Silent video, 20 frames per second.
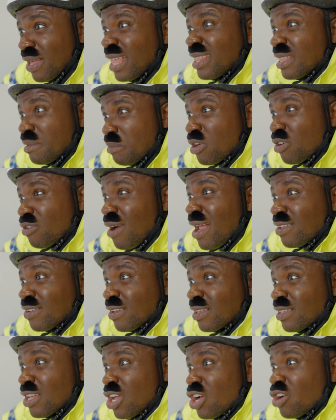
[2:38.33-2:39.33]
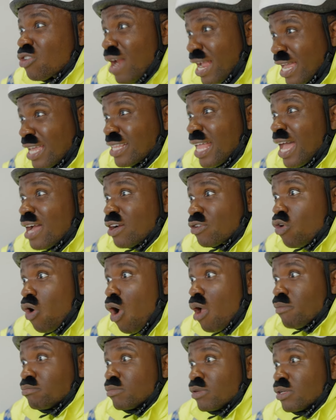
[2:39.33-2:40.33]
in immigration, cracking down
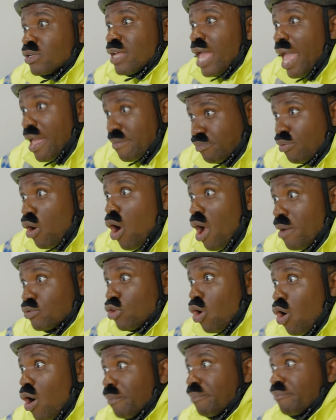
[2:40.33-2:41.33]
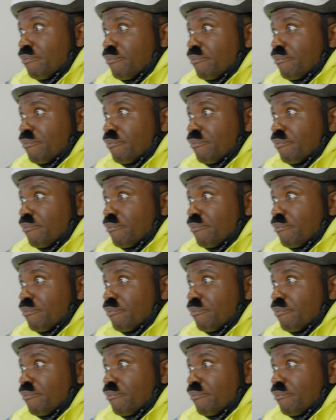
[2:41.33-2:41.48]
crime in prime time.